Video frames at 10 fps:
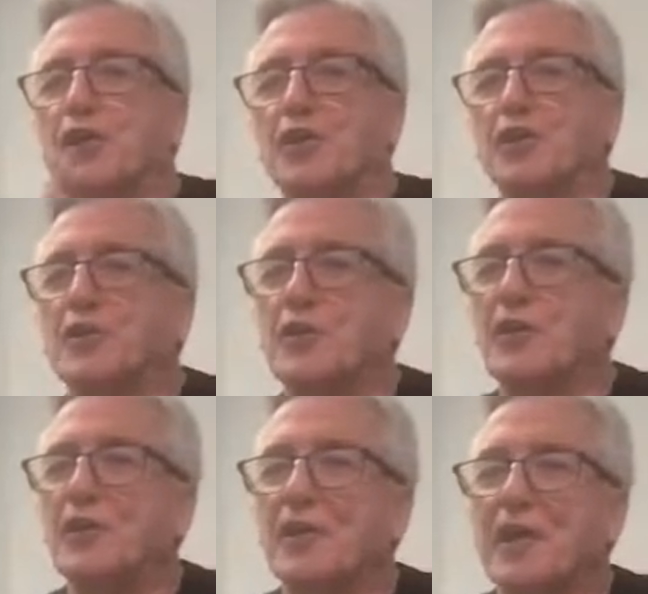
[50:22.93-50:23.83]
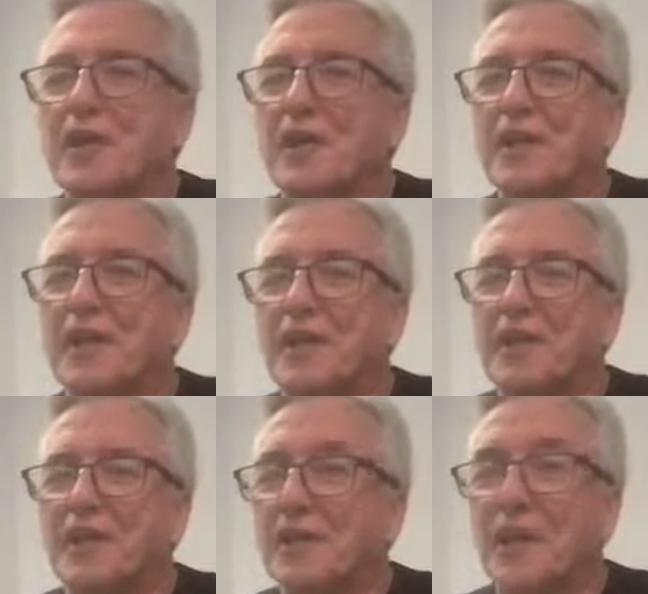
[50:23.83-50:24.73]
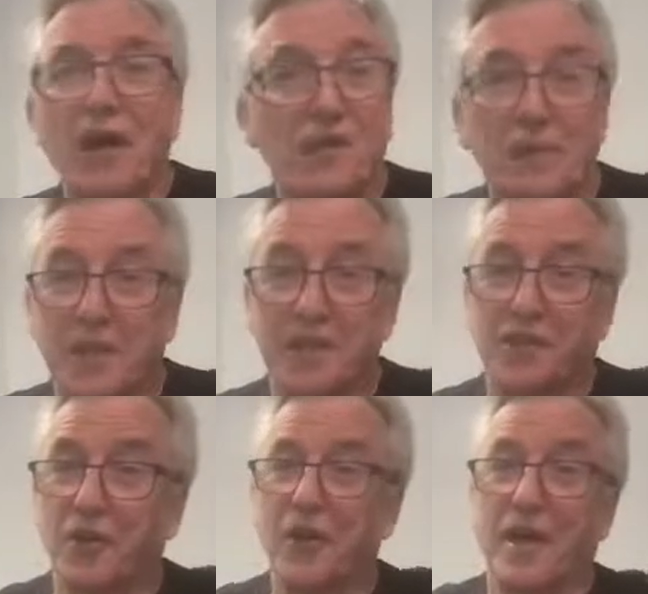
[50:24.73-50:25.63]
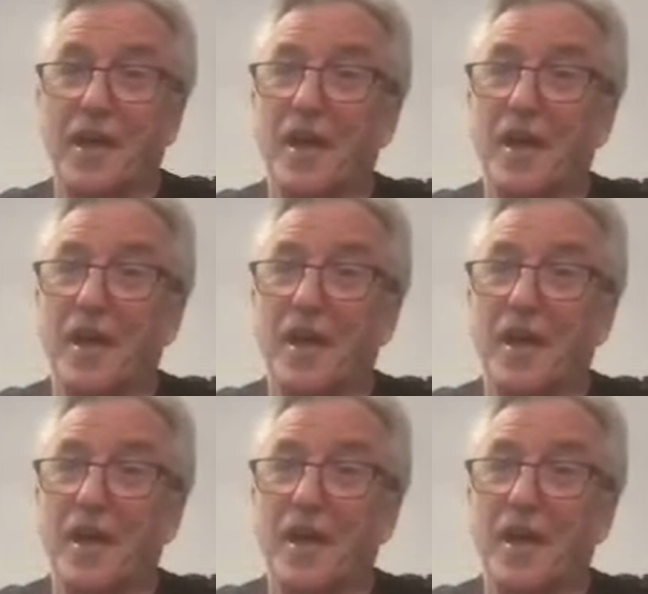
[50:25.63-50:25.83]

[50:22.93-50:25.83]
So now he's got